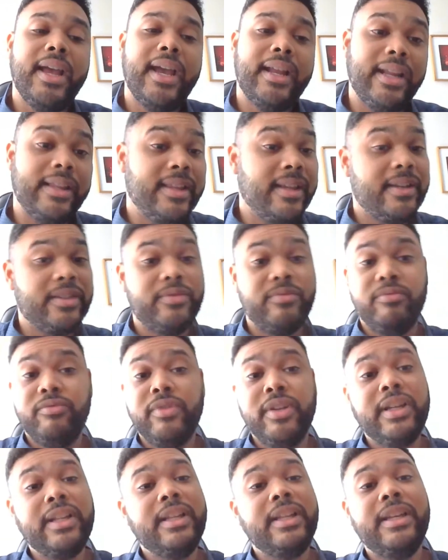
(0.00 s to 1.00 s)
And I think it's
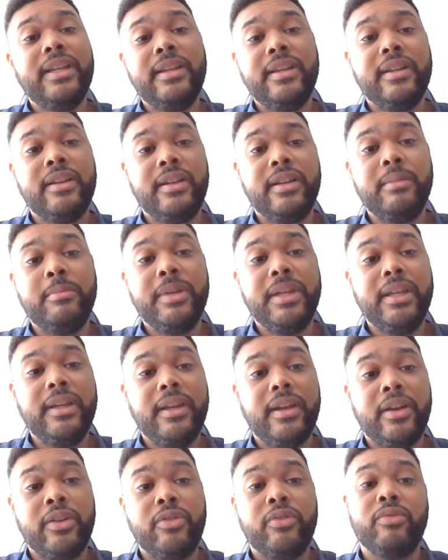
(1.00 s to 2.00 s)
really going to
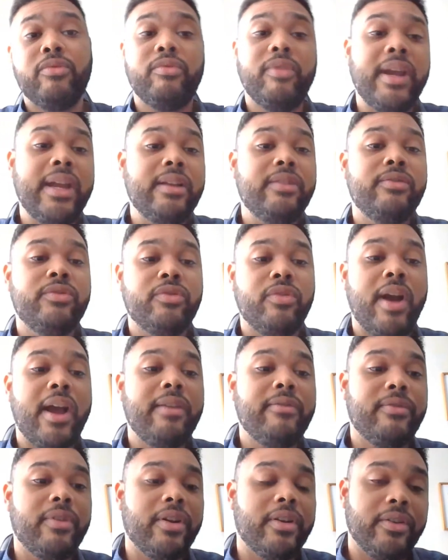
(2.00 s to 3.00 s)
be a great
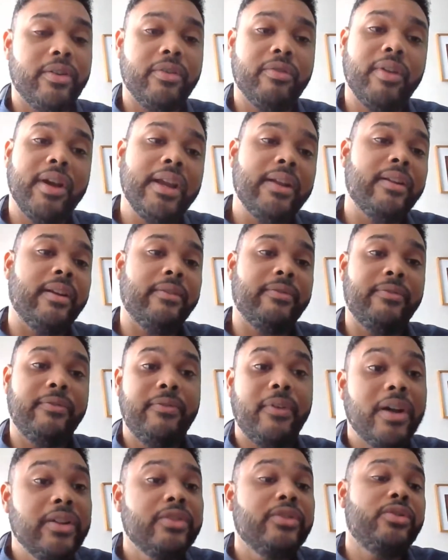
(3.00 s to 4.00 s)
driver and a
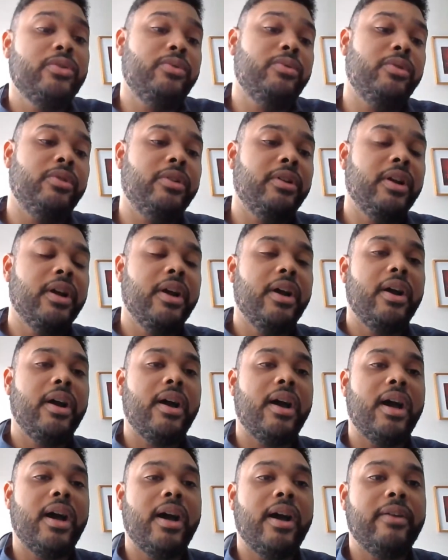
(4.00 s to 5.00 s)
fun tool
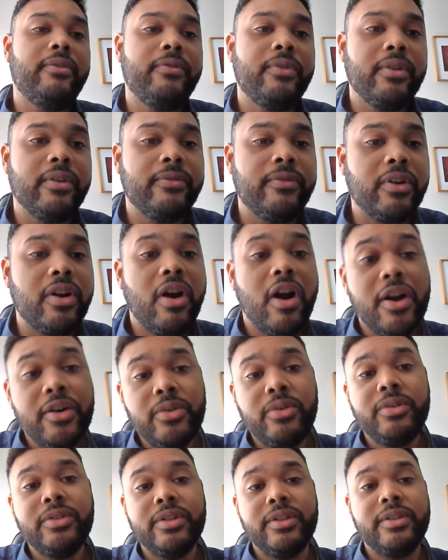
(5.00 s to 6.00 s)
for
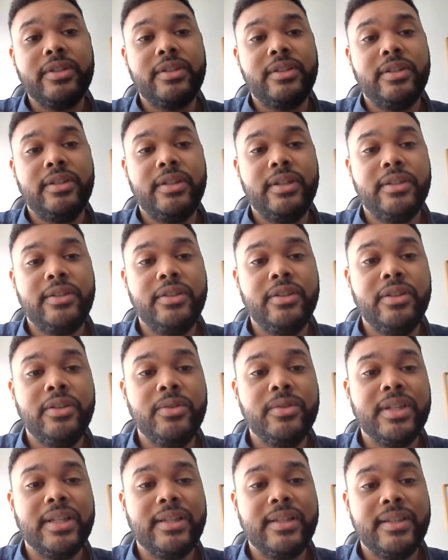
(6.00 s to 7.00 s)
cardholders to
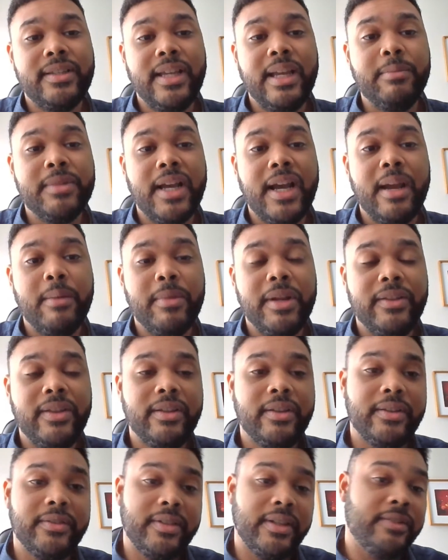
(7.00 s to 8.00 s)
use at the same time. I
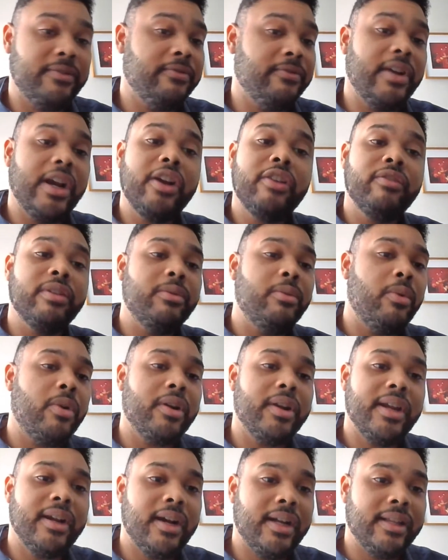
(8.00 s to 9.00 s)
think it's very
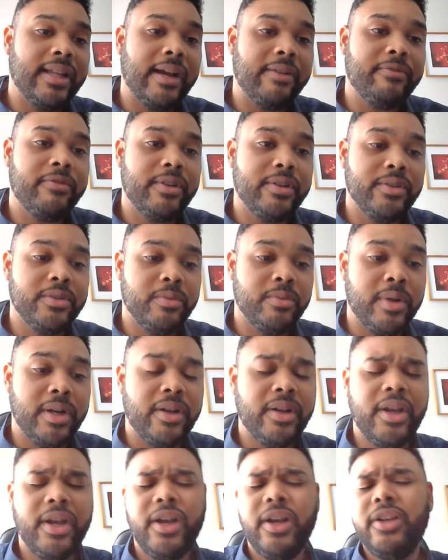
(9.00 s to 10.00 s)
rewarding on that front as
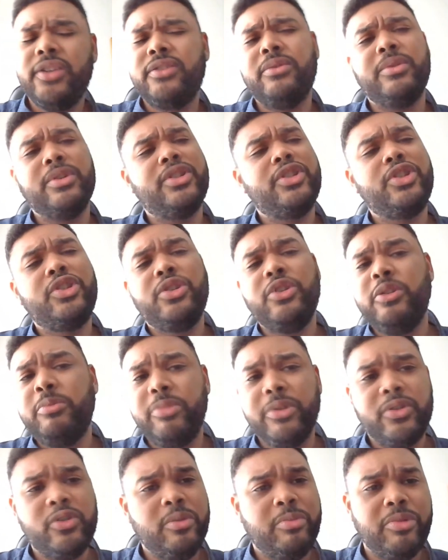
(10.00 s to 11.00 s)
well. So we're
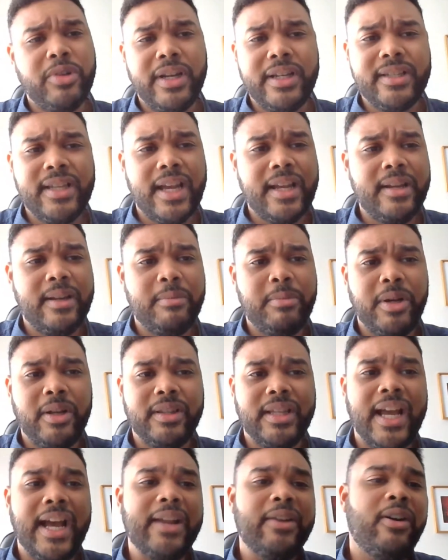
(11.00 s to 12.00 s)
super, super excited
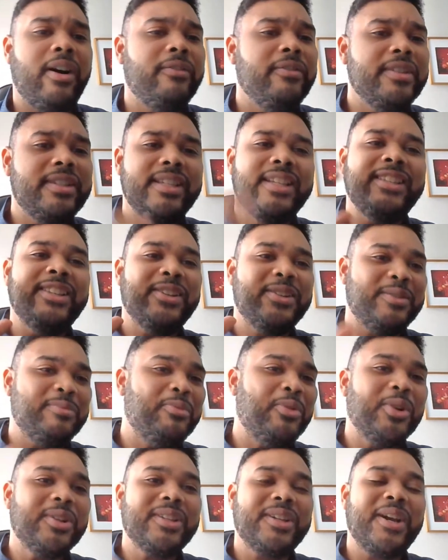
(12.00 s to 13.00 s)
about that. Obviously, there's
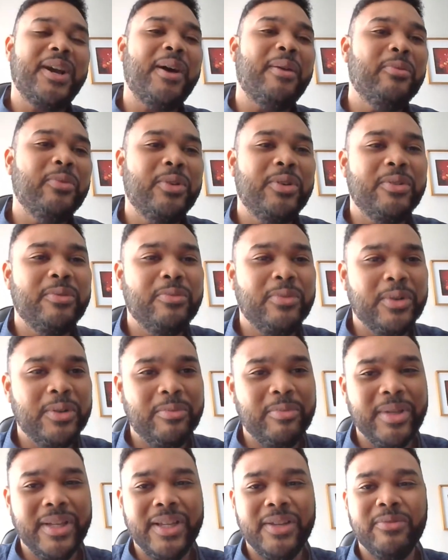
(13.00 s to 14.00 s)
more to come.
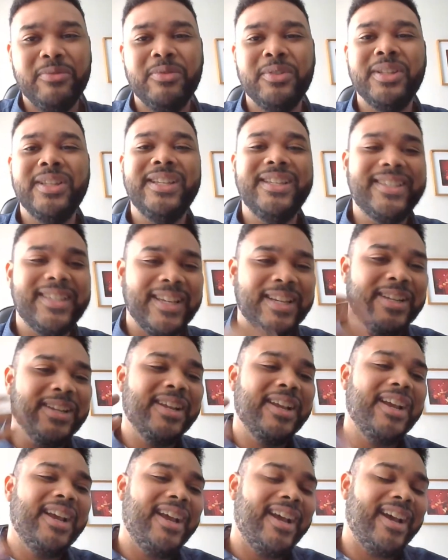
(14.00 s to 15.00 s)
We'll be
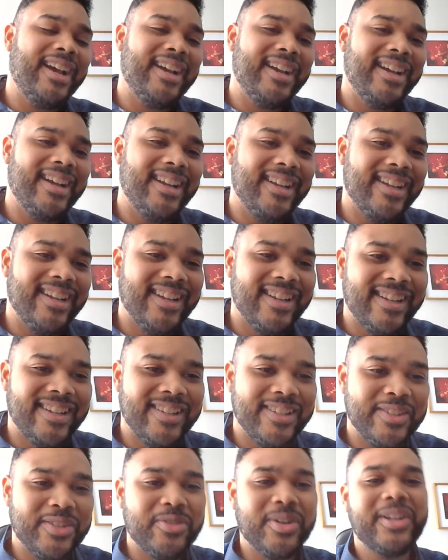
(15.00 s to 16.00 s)
releasing
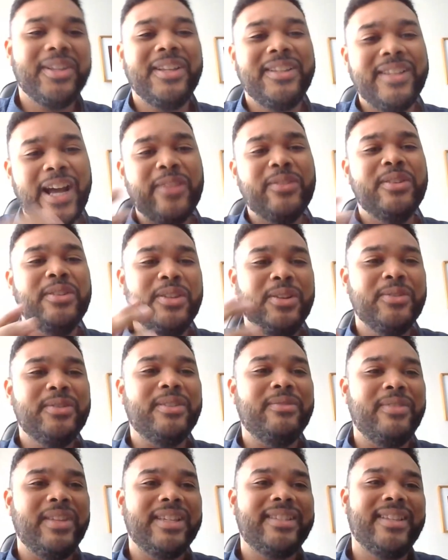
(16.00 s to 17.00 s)
and trickling down the news
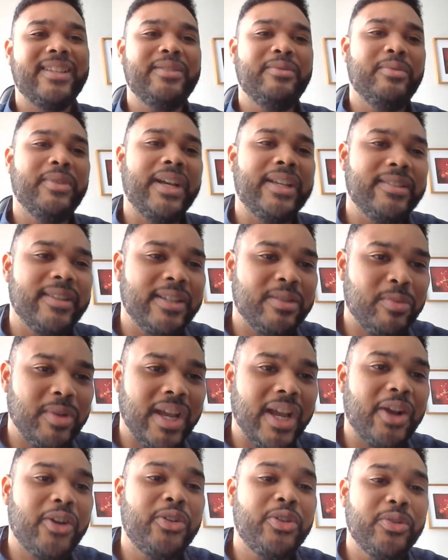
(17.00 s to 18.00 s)
of this as we
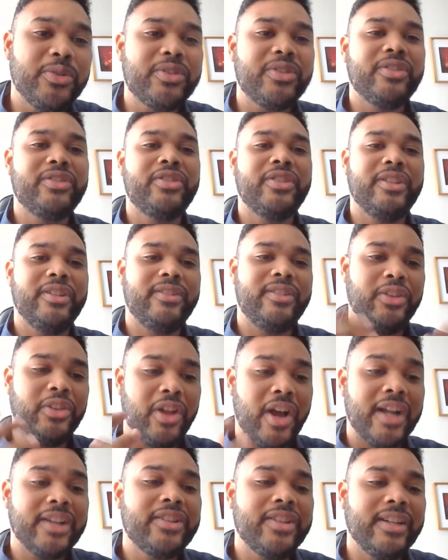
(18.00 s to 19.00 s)
get closer to
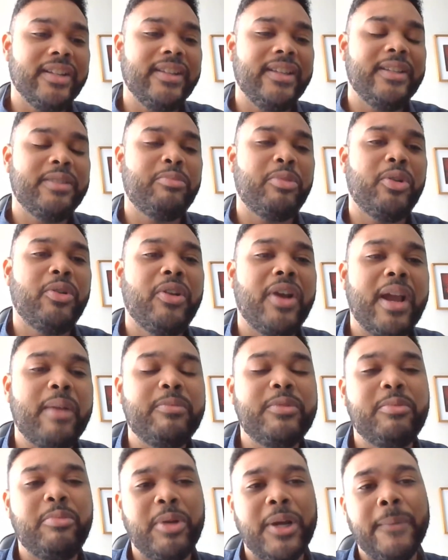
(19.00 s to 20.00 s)
launching these
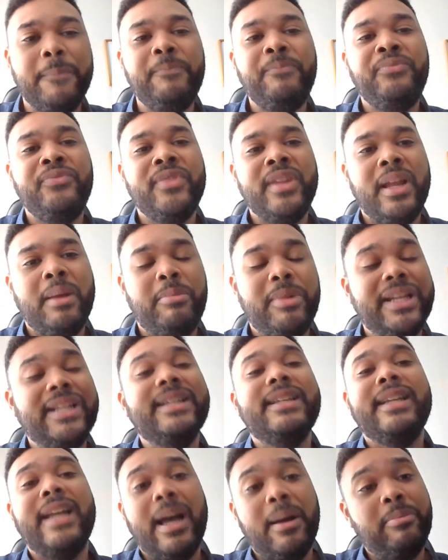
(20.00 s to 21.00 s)
programs. But
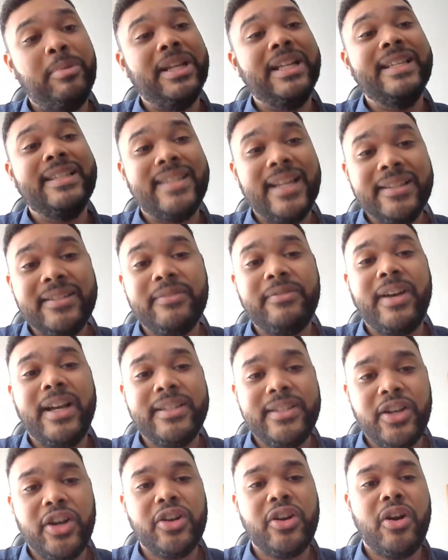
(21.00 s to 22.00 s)

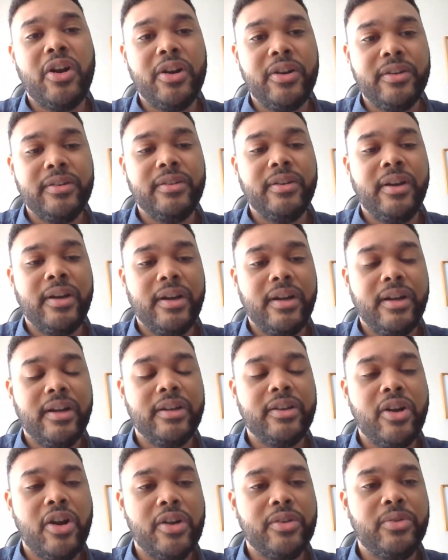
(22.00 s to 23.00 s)
incentivizing
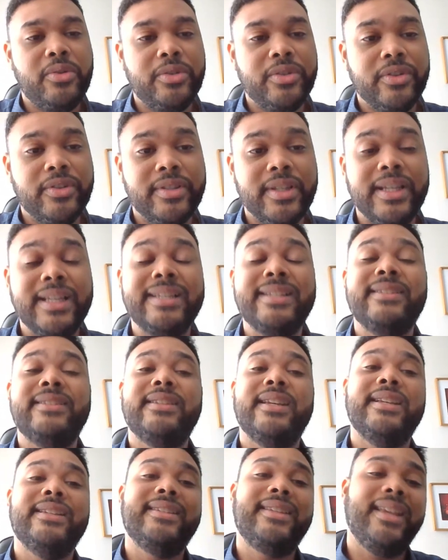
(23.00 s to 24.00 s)
our cardholders
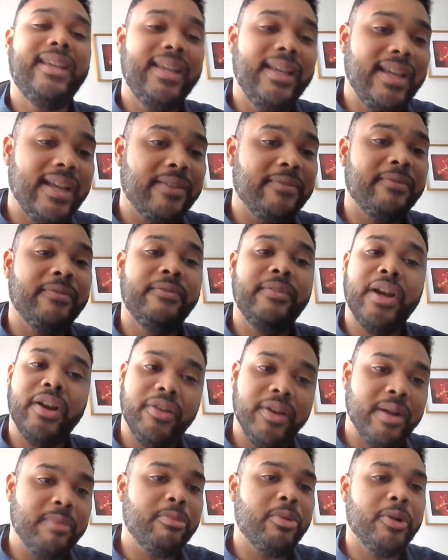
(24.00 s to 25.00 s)
is key and
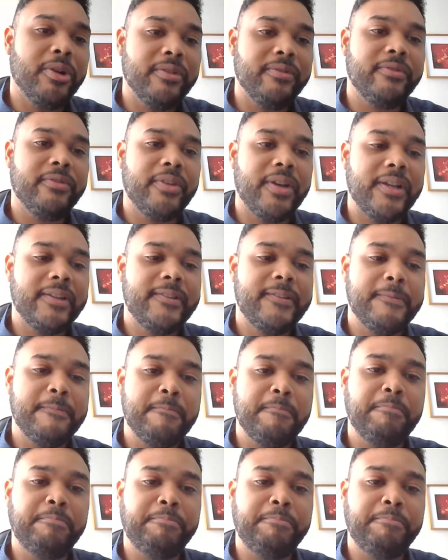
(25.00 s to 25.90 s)
very important for us.